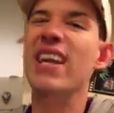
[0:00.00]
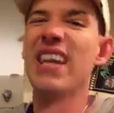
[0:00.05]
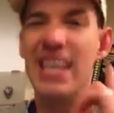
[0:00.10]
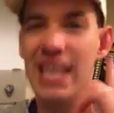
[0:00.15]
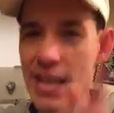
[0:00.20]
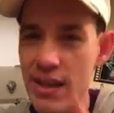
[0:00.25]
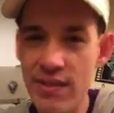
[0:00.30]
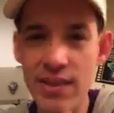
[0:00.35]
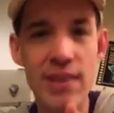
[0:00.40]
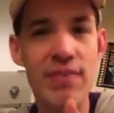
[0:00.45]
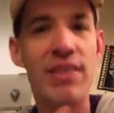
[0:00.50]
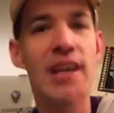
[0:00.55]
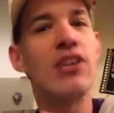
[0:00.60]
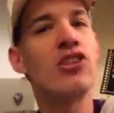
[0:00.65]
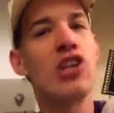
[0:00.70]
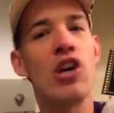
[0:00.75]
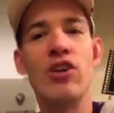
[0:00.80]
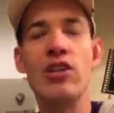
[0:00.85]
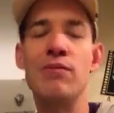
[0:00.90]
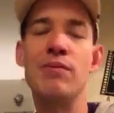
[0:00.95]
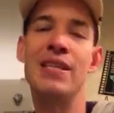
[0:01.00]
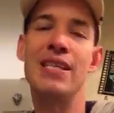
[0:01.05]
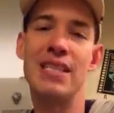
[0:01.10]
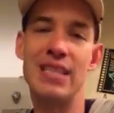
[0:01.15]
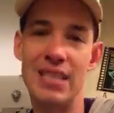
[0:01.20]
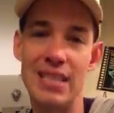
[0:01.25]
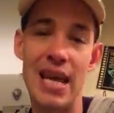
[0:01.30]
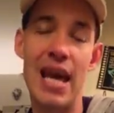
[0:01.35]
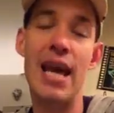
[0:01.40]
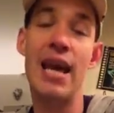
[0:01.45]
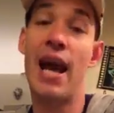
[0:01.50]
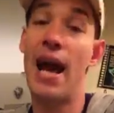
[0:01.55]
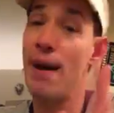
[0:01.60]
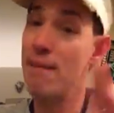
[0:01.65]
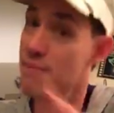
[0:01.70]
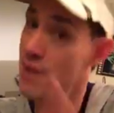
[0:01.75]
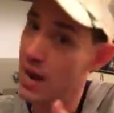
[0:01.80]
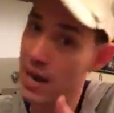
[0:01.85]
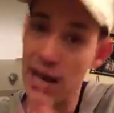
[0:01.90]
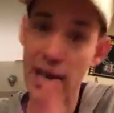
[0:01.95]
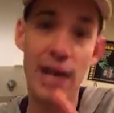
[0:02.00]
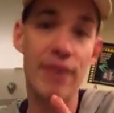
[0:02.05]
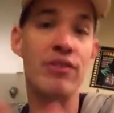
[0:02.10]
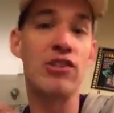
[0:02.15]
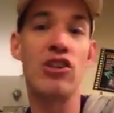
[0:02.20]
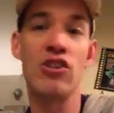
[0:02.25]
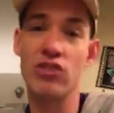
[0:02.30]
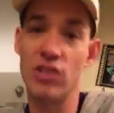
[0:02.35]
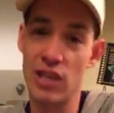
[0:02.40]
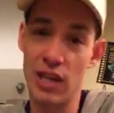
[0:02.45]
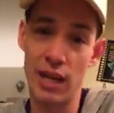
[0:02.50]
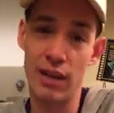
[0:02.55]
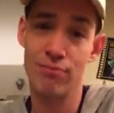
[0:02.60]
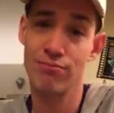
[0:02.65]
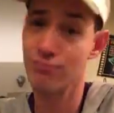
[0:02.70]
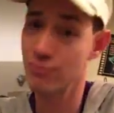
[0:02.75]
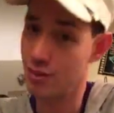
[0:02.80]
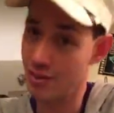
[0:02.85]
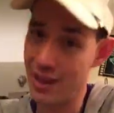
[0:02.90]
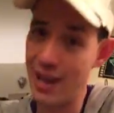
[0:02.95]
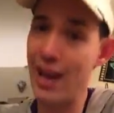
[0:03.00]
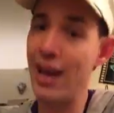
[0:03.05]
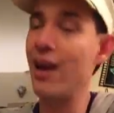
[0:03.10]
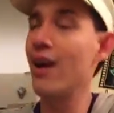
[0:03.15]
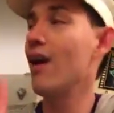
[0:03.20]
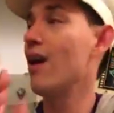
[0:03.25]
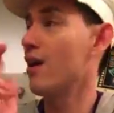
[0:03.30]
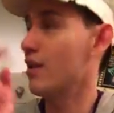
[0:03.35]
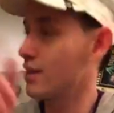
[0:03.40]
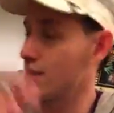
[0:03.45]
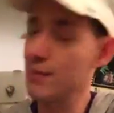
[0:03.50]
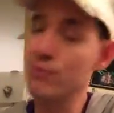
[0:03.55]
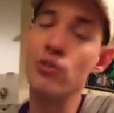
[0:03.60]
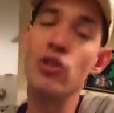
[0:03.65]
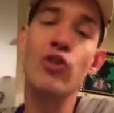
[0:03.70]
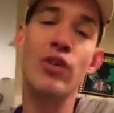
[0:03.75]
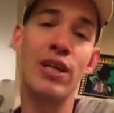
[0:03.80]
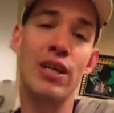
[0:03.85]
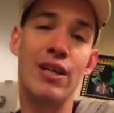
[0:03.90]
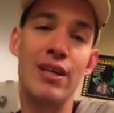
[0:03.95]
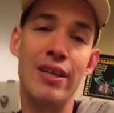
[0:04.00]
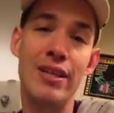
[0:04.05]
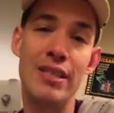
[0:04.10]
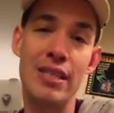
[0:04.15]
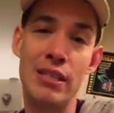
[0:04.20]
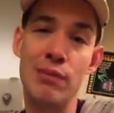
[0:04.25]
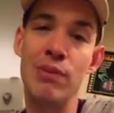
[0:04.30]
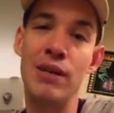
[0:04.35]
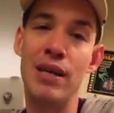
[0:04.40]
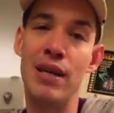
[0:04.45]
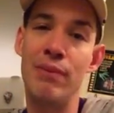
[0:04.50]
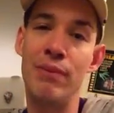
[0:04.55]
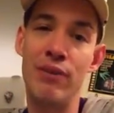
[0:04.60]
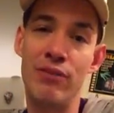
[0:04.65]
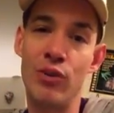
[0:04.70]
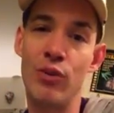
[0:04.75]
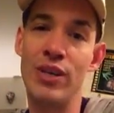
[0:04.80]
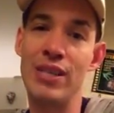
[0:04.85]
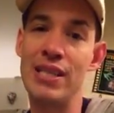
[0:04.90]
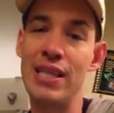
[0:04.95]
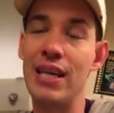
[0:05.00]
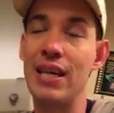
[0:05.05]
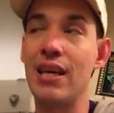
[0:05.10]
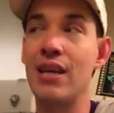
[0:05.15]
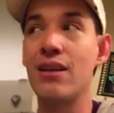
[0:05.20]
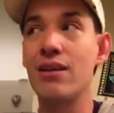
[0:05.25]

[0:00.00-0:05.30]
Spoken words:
Even if that show is me saying I'm not going to have a show tonight, okay? Because I'm doing it. At 6 p.m. every Wednesday.